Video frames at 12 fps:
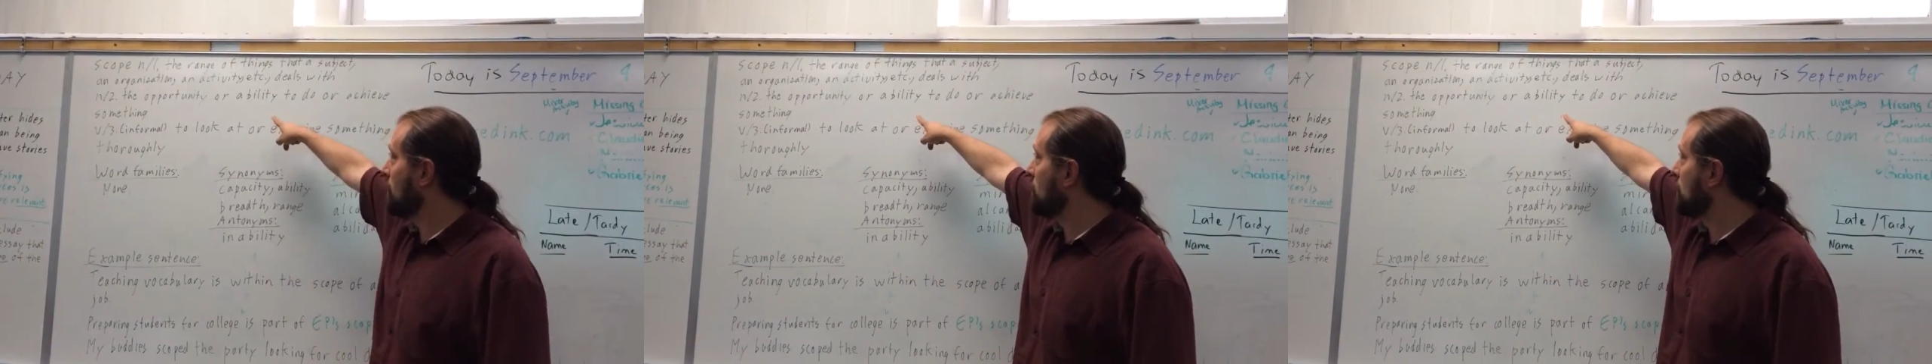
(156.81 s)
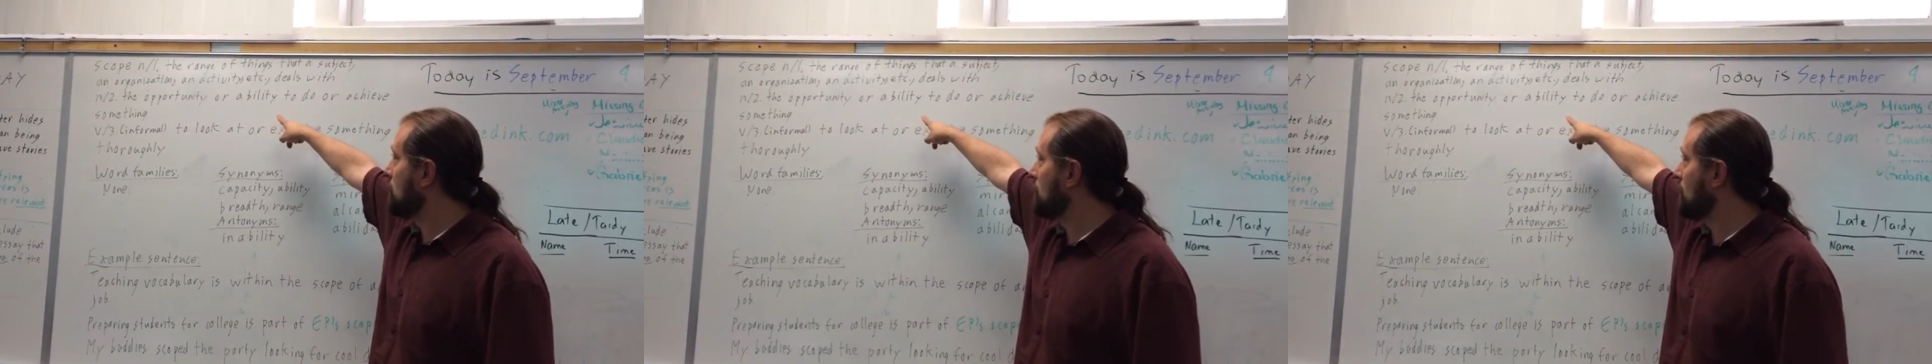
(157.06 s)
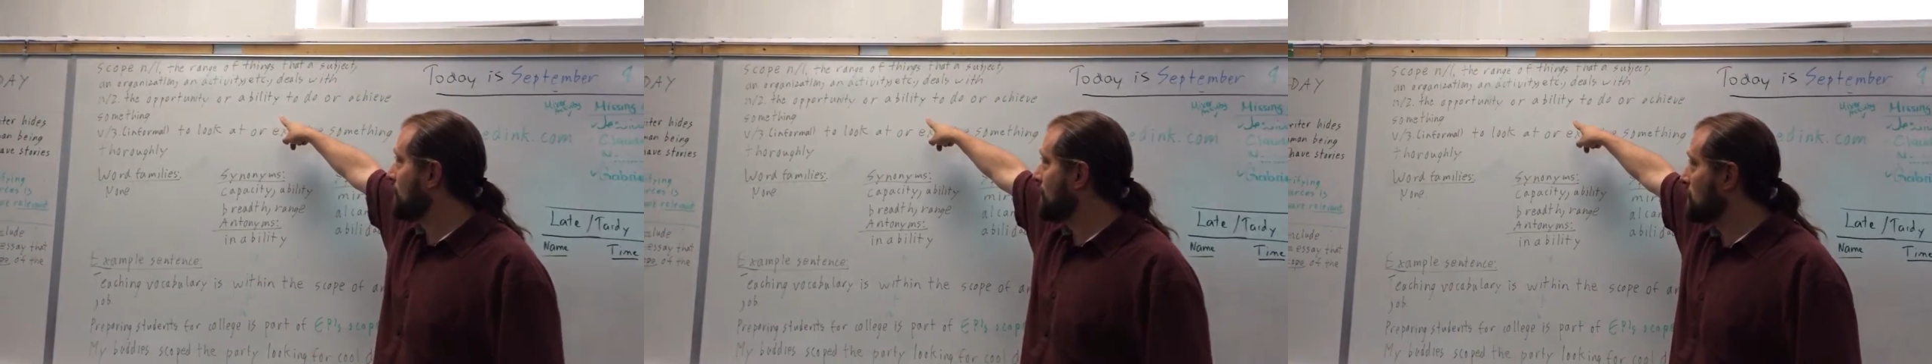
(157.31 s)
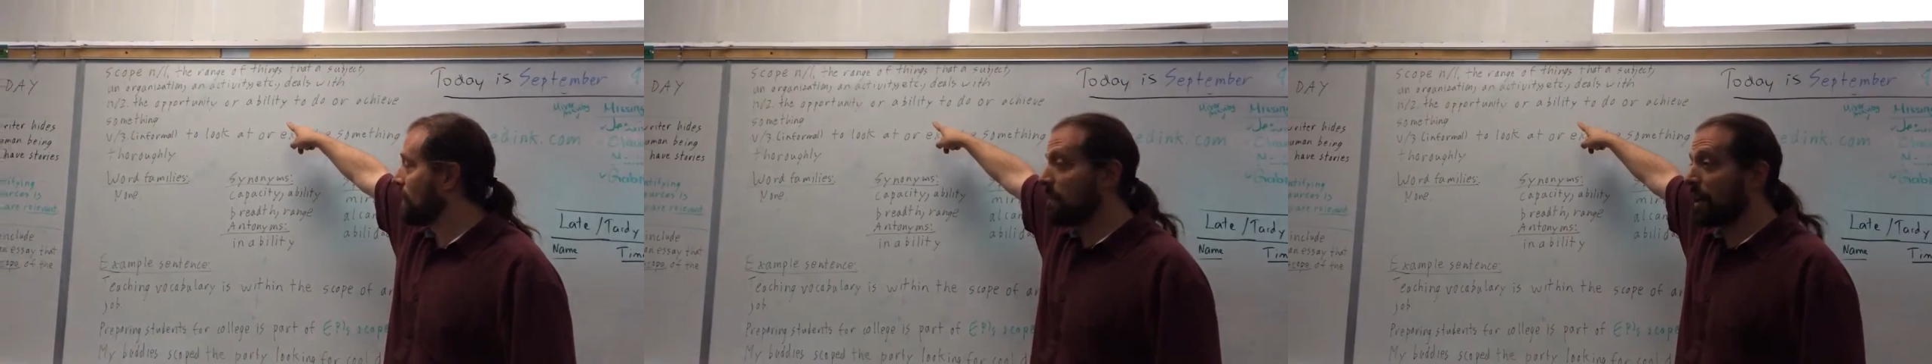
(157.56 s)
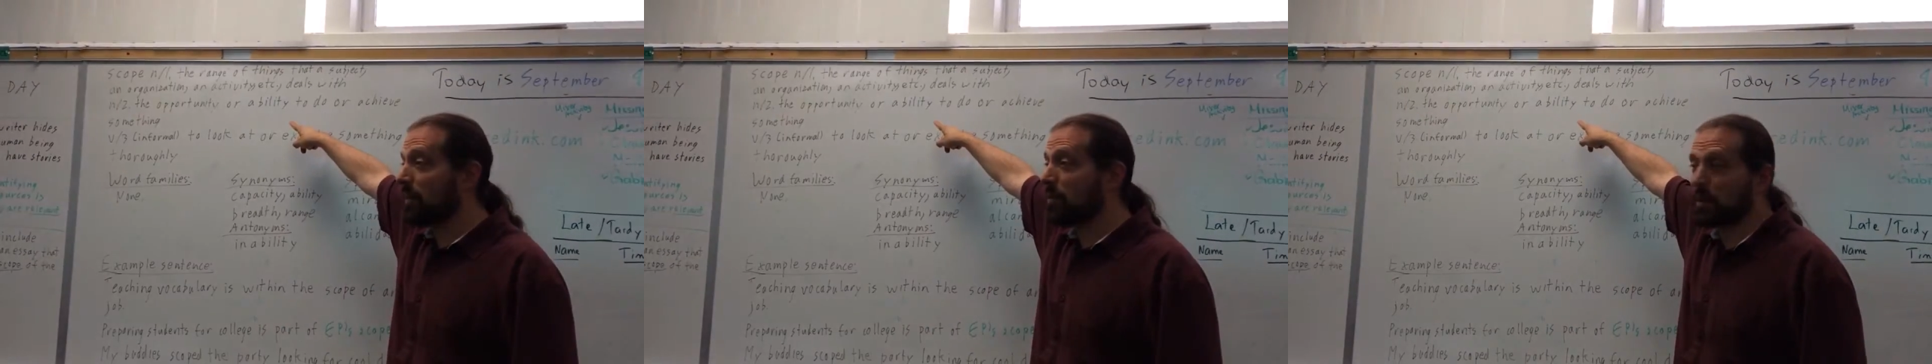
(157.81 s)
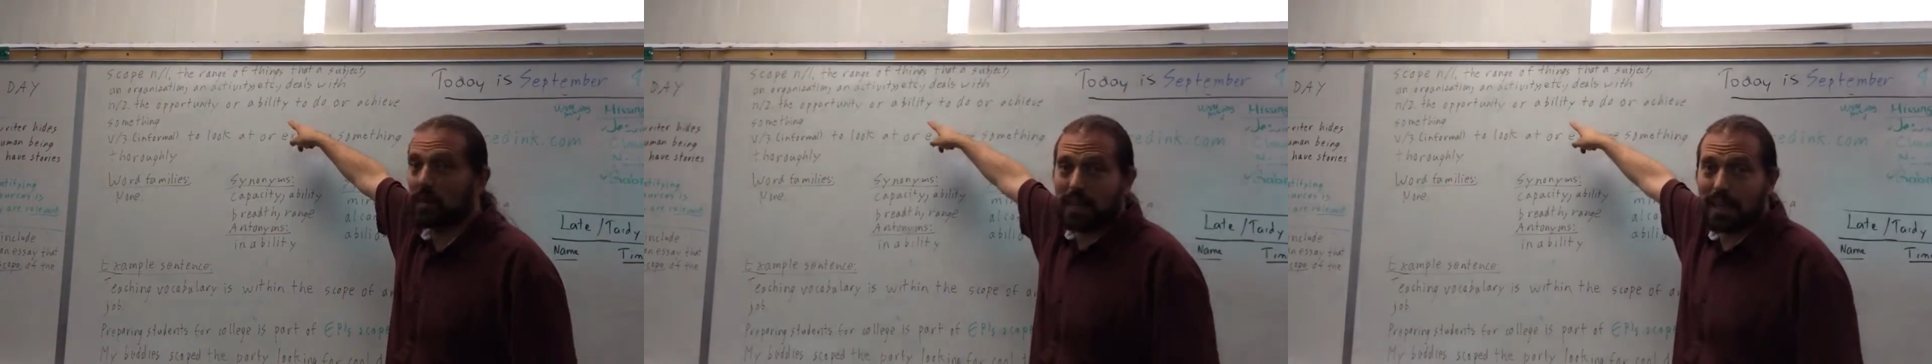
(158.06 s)
number two. It's within my
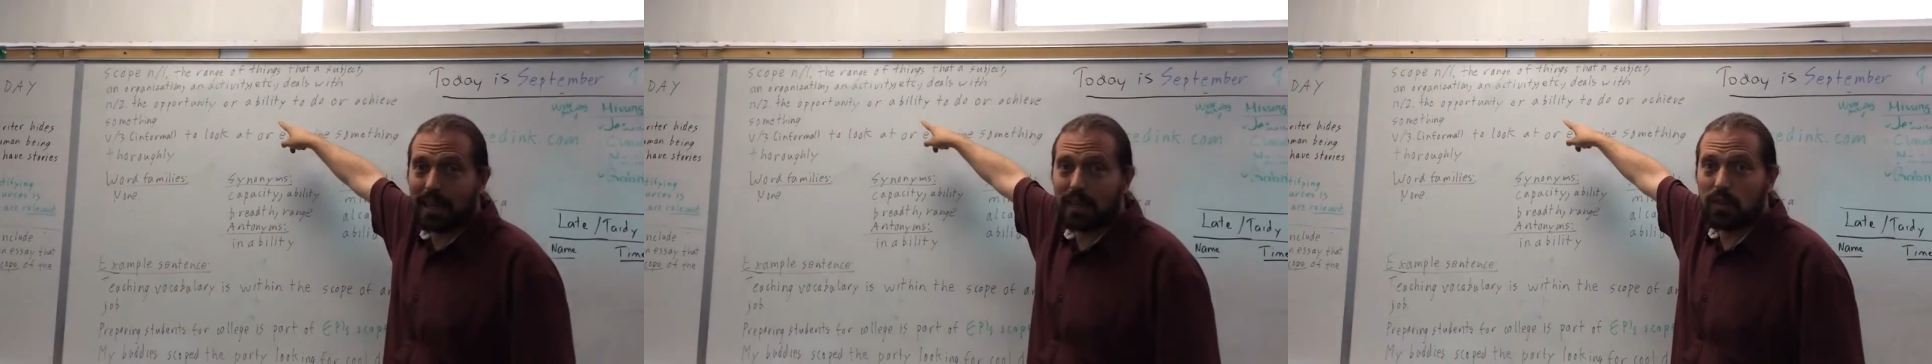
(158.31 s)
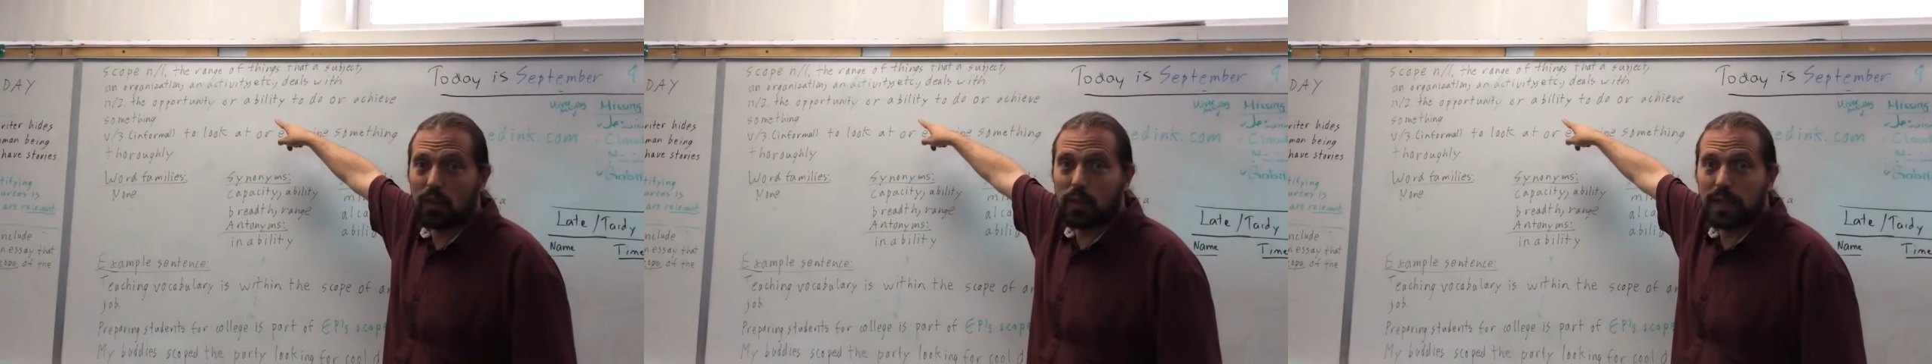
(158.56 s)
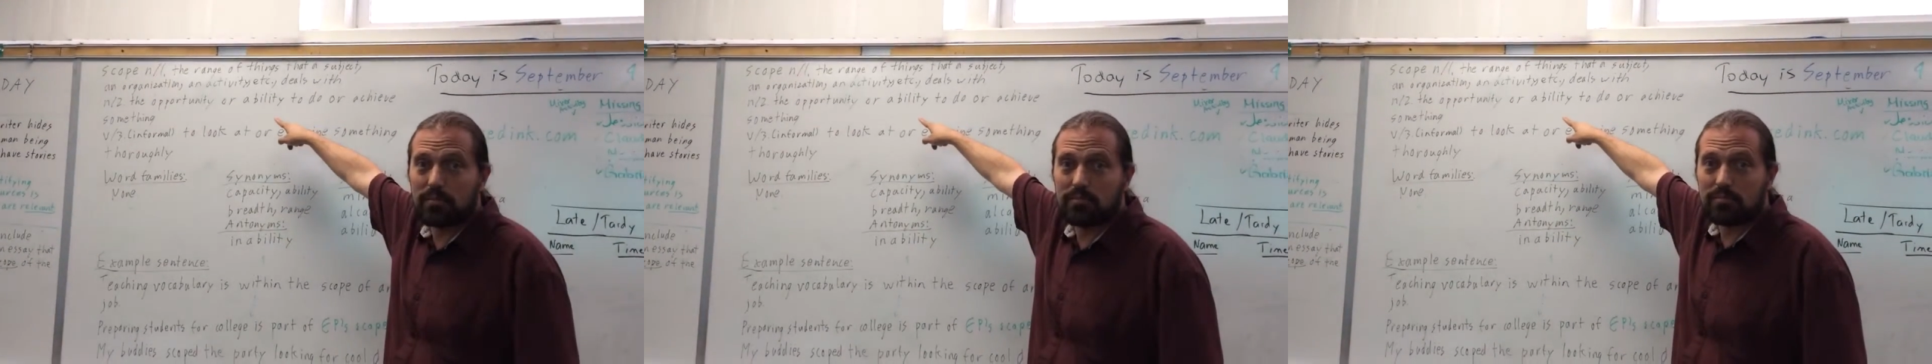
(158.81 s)
ability. I can do it.